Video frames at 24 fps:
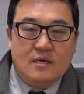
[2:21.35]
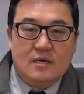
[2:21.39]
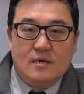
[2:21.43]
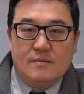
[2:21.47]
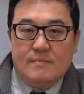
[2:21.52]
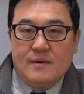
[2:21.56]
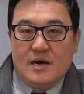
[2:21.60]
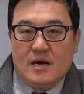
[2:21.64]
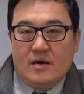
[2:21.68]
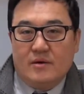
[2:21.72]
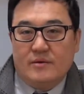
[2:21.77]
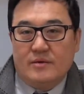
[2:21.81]

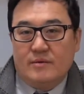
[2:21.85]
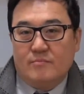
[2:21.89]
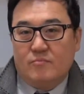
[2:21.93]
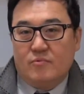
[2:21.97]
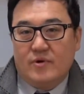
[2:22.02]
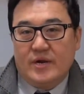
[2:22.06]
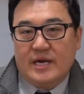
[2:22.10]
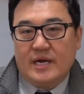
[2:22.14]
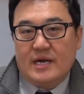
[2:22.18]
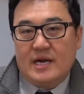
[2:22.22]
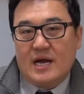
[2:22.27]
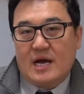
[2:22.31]
about
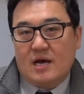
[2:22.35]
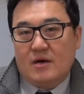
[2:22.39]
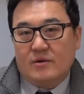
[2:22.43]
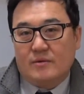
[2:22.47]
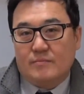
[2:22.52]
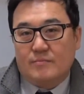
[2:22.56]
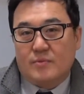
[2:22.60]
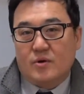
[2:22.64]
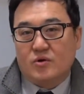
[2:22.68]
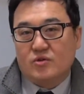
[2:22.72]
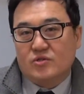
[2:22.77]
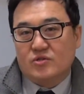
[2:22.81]
bringing
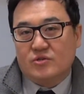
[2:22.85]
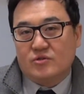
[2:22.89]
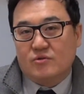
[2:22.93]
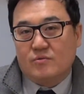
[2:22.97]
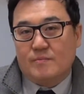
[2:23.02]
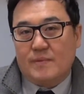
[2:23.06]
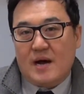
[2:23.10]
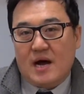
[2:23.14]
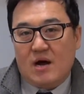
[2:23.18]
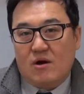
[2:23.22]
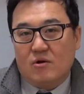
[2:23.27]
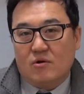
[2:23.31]
out personal
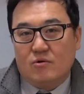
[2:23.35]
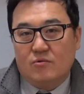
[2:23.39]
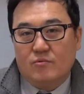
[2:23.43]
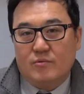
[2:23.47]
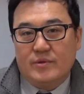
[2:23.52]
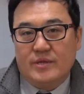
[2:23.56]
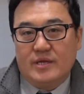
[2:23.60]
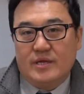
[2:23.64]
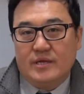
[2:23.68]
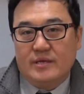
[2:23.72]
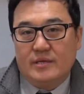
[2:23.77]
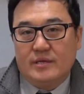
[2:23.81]
power
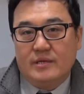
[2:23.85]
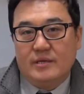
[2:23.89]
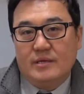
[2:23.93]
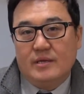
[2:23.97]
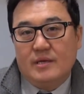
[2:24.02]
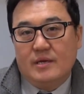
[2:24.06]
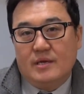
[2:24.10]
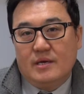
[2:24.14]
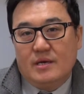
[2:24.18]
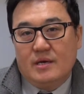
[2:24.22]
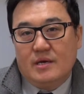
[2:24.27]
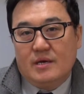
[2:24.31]
within
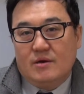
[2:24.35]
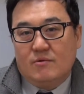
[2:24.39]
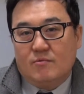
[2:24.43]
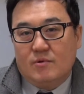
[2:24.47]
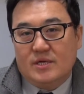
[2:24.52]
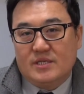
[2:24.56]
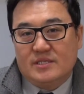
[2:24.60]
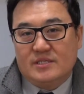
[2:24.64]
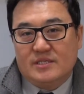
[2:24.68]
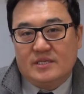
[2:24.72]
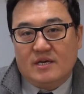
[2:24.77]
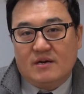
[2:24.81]

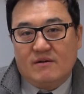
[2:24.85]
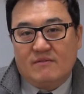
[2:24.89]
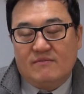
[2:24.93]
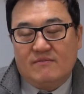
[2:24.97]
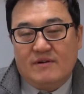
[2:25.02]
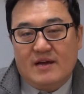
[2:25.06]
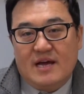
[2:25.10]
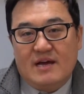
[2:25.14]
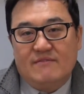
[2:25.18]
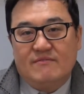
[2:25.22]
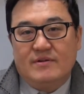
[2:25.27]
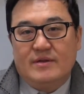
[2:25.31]

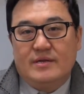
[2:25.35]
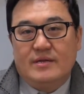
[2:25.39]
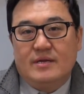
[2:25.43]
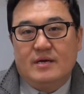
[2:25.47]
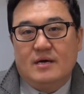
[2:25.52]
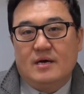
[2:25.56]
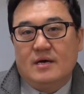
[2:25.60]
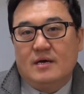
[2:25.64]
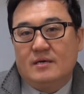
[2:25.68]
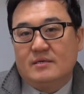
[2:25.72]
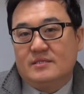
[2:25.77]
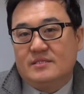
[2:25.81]
oneself, having
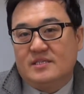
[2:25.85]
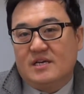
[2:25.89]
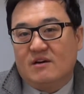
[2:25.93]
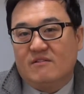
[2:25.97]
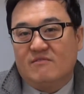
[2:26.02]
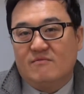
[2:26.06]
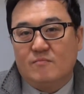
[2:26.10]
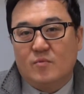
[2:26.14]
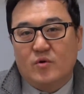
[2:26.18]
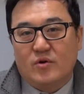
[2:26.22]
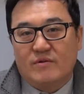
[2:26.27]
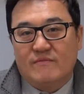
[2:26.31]

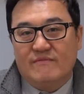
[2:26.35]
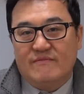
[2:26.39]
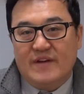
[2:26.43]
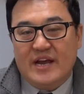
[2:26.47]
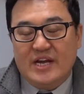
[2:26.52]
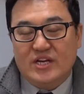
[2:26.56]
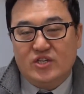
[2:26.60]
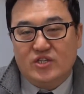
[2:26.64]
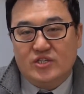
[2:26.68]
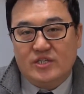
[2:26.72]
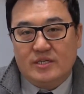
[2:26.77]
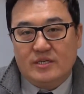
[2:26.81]

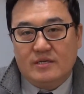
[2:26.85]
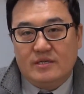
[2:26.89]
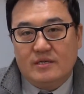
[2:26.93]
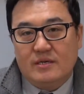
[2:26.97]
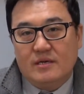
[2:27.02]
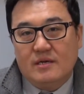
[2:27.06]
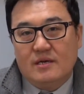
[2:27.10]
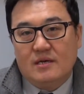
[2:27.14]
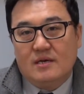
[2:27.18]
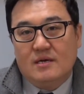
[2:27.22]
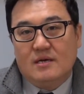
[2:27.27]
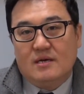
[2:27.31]
self-motivation,
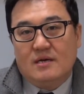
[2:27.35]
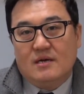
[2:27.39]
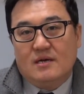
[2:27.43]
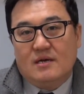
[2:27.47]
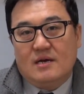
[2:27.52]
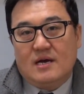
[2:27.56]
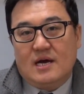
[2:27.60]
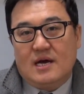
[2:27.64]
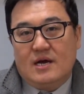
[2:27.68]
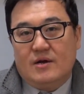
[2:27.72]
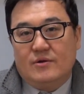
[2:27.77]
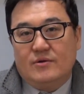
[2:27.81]

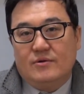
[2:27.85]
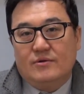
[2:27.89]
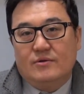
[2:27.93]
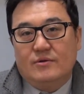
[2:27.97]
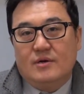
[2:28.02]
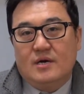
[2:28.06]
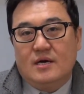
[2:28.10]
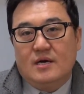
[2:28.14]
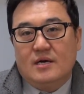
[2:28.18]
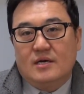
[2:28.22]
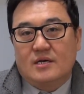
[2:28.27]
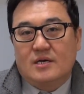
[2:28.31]
how
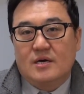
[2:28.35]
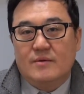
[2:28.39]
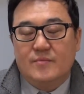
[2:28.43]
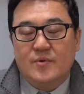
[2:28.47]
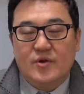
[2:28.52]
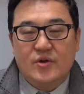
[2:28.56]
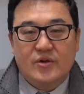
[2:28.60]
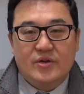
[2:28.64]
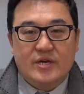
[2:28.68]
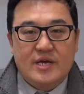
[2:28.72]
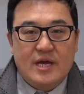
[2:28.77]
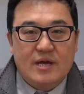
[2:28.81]
to
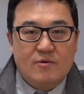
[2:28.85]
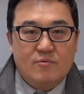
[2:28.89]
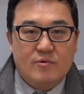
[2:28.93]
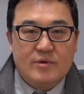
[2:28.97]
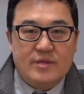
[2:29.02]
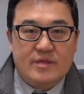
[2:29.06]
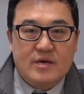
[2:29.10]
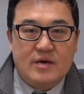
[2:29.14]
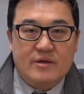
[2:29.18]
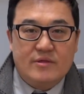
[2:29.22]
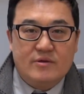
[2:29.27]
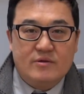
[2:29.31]
communicate
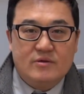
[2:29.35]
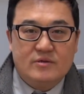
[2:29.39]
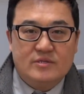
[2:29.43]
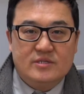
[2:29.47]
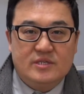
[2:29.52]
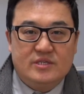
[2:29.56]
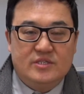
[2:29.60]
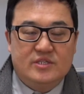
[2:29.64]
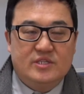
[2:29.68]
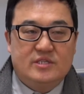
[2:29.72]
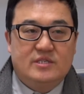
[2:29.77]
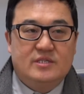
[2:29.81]
with others,
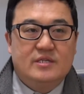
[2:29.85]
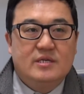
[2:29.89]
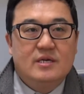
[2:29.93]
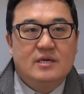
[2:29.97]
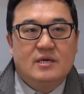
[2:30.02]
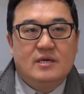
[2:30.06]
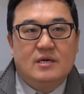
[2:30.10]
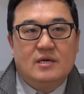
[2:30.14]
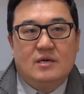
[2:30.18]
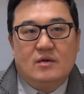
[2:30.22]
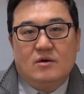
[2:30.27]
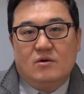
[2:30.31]
and just
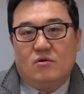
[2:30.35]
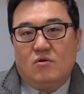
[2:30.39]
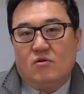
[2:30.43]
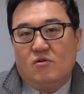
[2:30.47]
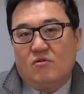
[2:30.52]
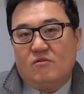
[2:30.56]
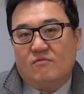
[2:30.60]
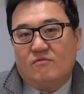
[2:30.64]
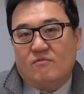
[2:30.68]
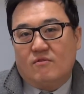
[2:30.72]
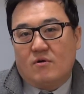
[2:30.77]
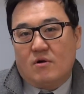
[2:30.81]

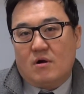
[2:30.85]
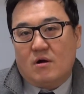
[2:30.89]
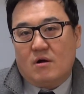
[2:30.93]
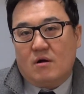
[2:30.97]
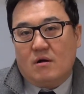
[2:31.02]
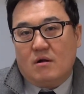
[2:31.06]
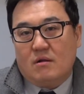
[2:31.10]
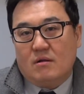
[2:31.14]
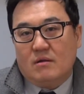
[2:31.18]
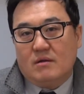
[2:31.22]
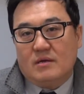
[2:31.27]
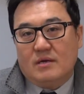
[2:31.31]

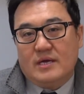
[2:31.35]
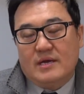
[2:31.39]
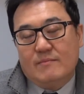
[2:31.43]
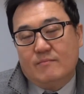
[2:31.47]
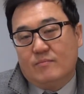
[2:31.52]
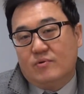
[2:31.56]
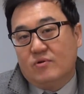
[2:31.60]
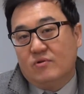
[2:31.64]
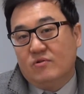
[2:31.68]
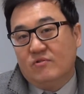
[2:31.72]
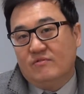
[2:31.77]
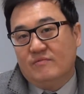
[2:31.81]
overall
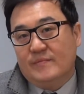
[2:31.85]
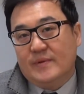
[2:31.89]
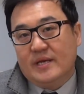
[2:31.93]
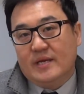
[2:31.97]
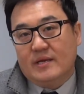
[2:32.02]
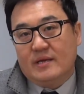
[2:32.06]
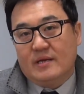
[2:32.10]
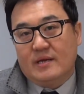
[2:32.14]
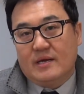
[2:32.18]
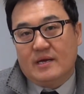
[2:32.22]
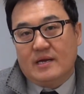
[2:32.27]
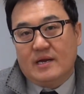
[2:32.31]
improvement.
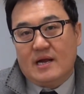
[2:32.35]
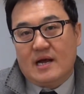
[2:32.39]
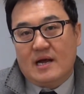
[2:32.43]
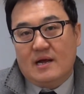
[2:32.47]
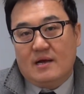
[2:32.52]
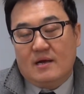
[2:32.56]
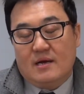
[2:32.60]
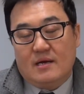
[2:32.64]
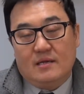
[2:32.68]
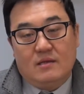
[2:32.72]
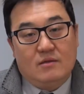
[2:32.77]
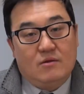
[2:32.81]
And
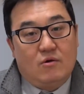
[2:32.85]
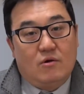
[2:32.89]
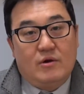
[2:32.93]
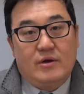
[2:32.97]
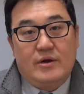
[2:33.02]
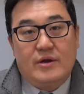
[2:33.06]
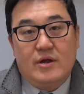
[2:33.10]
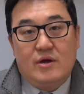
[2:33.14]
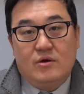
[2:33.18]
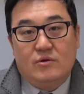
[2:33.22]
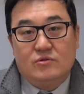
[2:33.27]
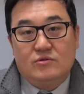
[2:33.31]

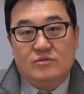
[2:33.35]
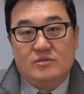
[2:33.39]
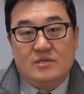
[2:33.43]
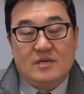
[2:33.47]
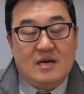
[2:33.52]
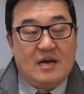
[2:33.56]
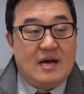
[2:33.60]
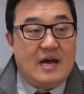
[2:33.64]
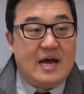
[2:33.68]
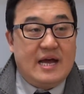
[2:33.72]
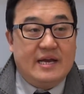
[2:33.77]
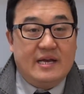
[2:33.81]
Lord knows,
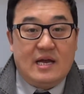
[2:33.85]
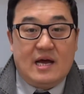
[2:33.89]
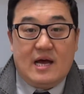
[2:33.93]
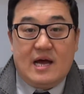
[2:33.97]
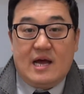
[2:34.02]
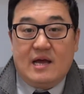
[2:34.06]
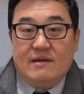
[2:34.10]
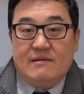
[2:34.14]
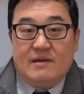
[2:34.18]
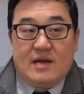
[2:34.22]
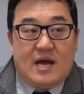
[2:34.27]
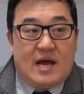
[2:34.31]

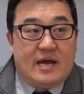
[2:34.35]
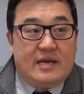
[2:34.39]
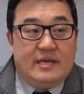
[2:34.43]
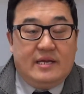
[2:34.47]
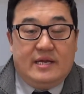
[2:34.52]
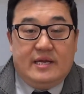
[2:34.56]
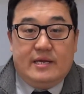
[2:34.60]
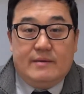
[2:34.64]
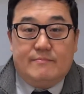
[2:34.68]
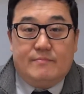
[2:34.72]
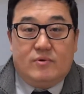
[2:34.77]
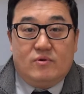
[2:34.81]
I
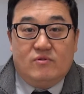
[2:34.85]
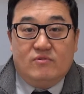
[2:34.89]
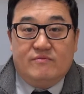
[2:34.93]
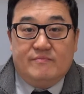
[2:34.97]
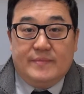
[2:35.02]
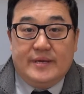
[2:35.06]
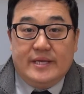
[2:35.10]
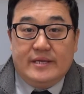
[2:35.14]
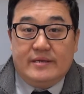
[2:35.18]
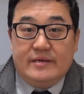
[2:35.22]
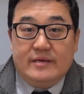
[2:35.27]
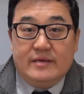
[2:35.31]
need
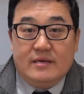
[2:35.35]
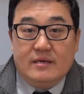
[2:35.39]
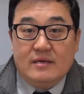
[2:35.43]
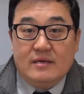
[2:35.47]
improvement.